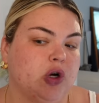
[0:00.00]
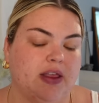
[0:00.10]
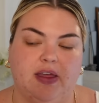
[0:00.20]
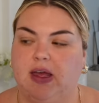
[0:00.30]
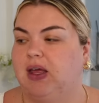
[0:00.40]

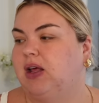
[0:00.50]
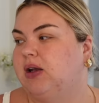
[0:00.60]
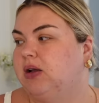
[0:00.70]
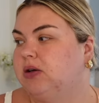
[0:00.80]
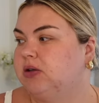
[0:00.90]
And
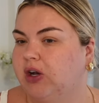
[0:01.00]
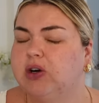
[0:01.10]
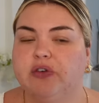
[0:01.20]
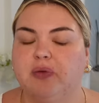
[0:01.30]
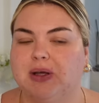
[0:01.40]
then, I don't
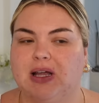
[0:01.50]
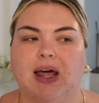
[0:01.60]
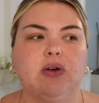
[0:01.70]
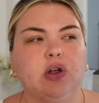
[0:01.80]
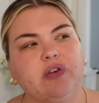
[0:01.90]
know if I'm gonna, I
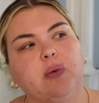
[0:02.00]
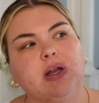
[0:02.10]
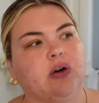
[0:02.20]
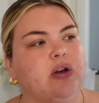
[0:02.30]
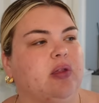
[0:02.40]
don't know if I
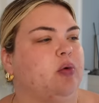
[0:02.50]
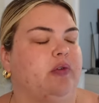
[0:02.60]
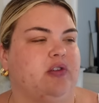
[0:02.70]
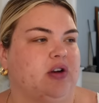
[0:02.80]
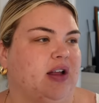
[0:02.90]
wanna go to the
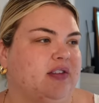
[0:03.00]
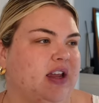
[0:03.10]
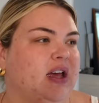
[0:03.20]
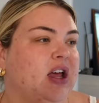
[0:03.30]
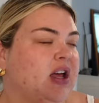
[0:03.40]
movies or not
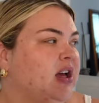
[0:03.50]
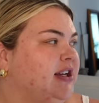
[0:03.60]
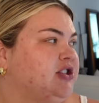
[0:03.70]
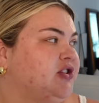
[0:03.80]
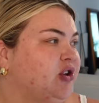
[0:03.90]
today.
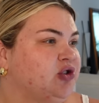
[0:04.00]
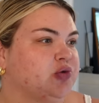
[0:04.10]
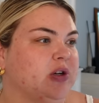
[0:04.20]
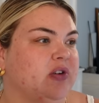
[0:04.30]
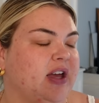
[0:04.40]
It's just so
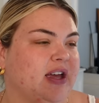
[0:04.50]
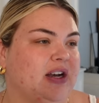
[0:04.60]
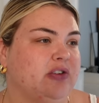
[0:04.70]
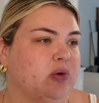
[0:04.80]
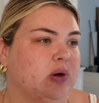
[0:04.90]
dreary. I
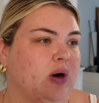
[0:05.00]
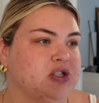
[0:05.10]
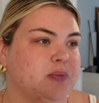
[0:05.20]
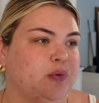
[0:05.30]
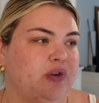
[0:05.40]
kinda just wanna
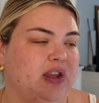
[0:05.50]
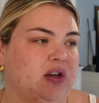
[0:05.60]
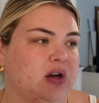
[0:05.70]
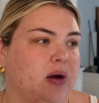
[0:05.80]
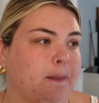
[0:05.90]
watch a movie
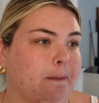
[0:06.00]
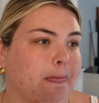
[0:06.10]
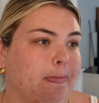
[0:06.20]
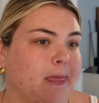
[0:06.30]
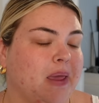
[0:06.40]
here.
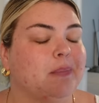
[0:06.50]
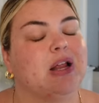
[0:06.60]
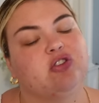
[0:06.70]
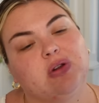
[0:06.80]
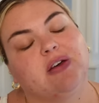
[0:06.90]
But
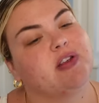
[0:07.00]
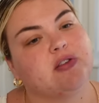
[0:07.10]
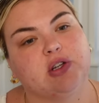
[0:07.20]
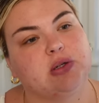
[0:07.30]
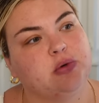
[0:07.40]
I do love a
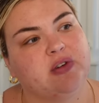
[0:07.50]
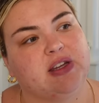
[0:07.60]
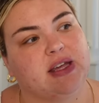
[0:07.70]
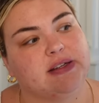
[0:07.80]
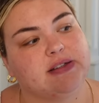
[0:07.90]
solo movie
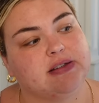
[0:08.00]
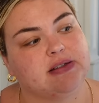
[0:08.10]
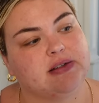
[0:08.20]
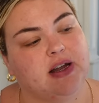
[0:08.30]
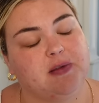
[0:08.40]
date.
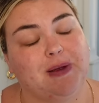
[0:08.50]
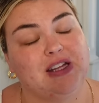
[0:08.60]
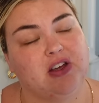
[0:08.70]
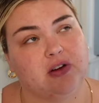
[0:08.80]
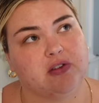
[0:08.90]
It's
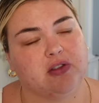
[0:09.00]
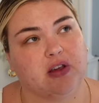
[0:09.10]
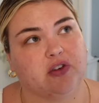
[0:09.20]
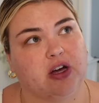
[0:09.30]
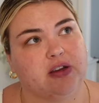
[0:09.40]
been years since
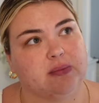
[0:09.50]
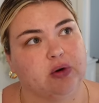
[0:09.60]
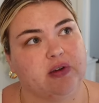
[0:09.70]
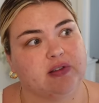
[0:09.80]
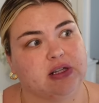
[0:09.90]
I've gone to the
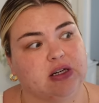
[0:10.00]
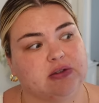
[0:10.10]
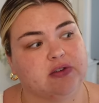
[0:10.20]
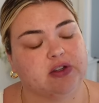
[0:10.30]
movies alone,